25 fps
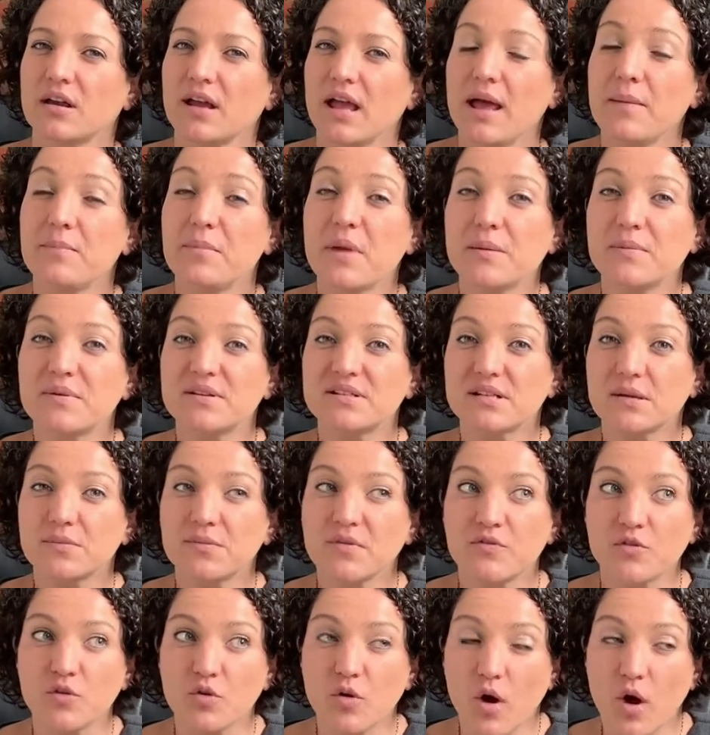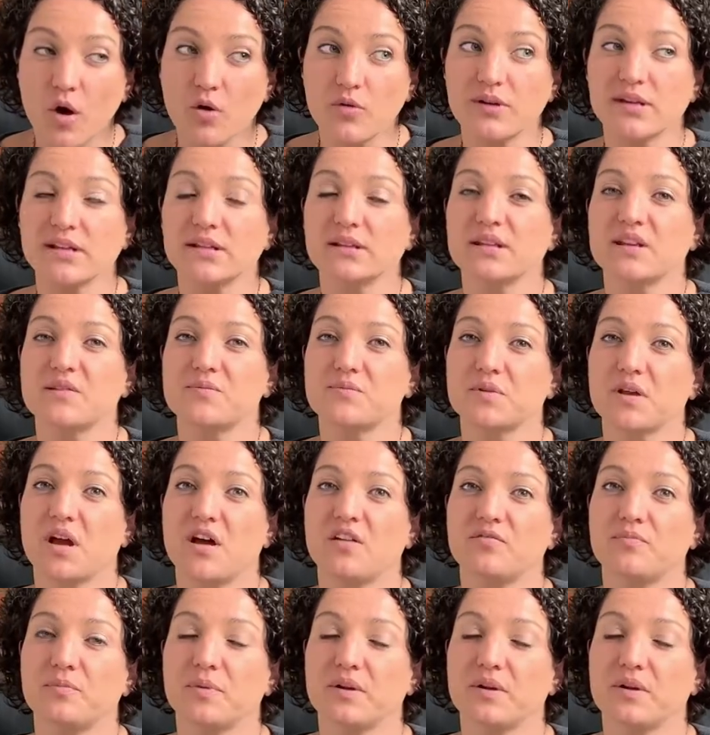And maybe some of you already leaped off,